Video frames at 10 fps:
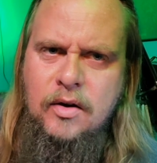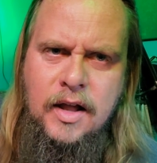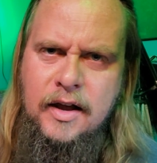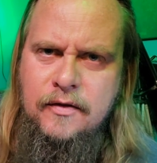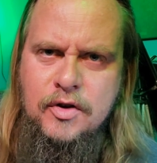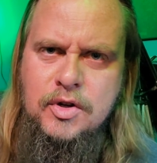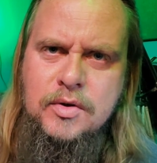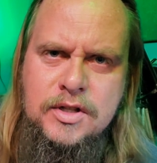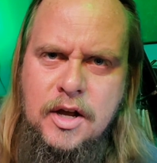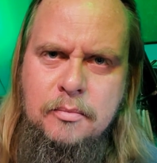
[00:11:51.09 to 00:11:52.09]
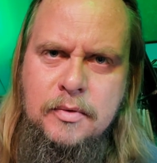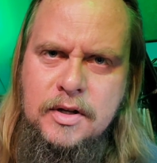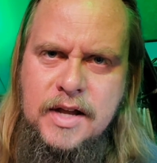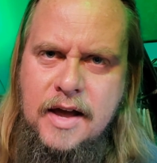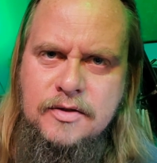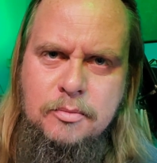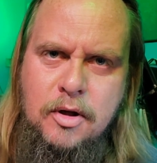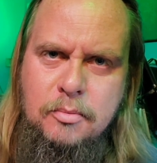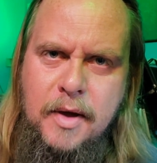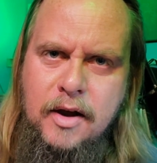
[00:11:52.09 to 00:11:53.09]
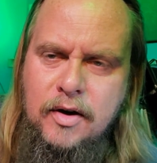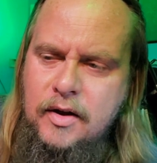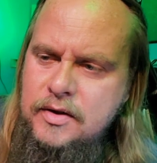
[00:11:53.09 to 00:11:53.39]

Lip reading: and like if you're doing something and just have something on the background,